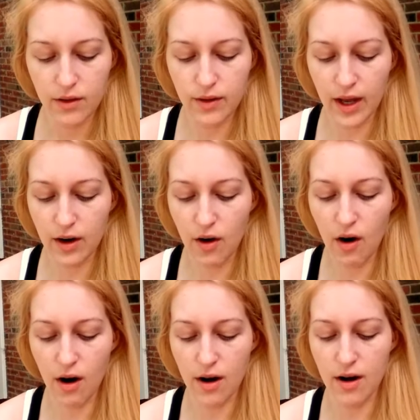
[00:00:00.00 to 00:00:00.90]
you get a
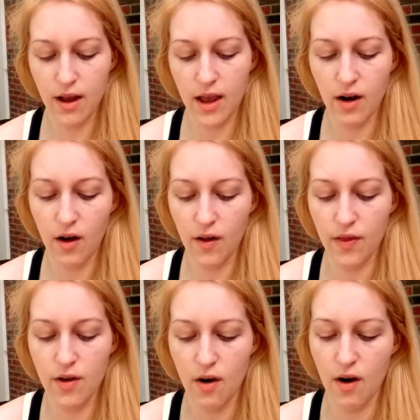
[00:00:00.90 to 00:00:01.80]
card, and
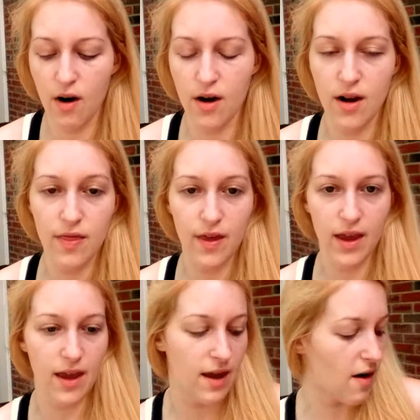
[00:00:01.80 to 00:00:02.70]
on the card
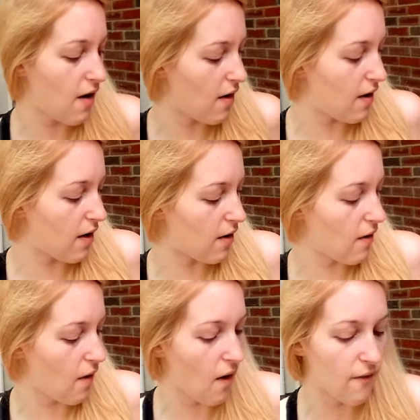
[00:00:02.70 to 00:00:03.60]
they are
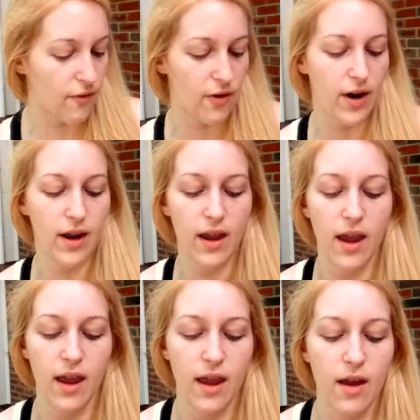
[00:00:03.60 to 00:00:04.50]
offering
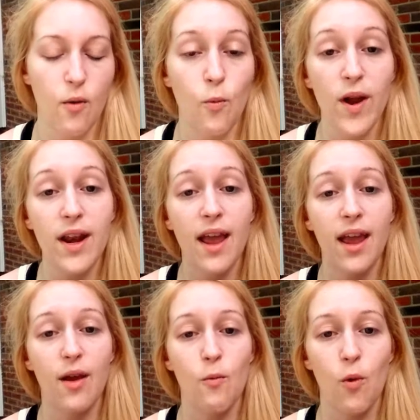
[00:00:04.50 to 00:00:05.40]
win
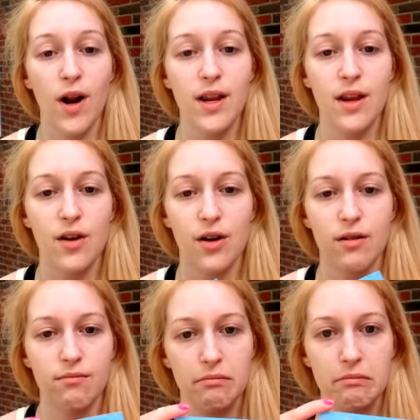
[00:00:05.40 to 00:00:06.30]
a
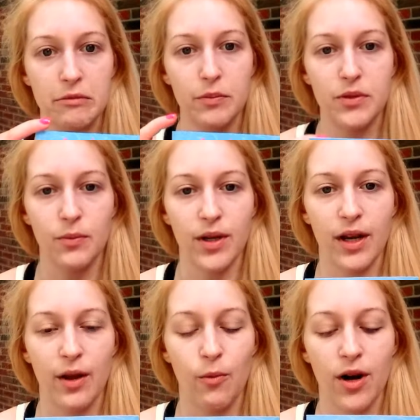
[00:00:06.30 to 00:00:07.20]
one-year
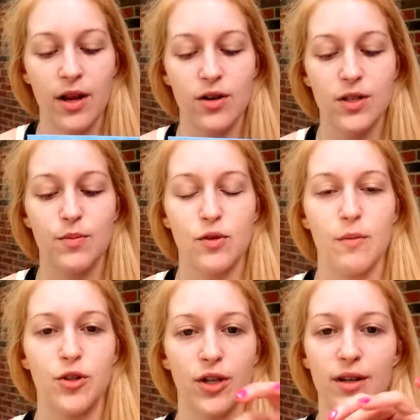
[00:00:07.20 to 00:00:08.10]

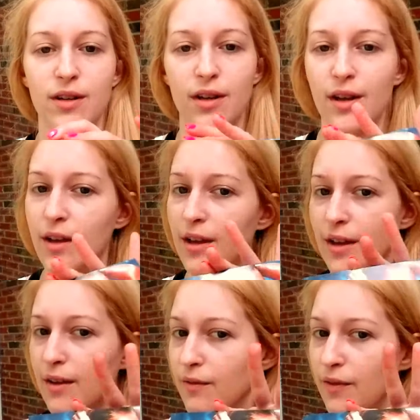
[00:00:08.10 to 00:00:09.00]
subscription
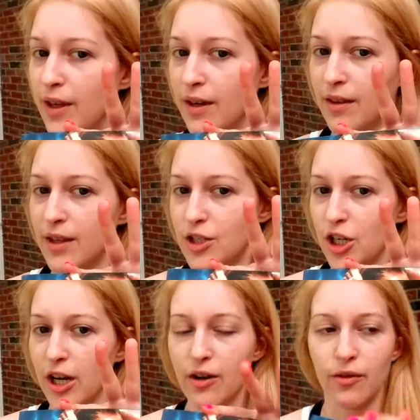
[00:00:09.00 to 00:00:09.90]
via this
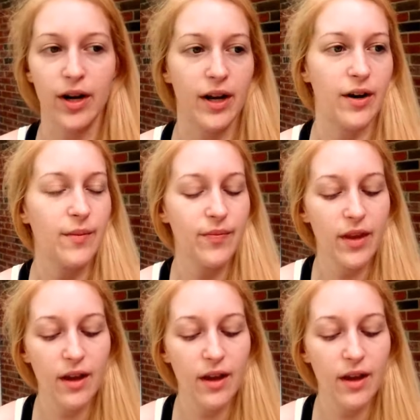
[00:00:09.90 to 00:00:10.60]
check right here.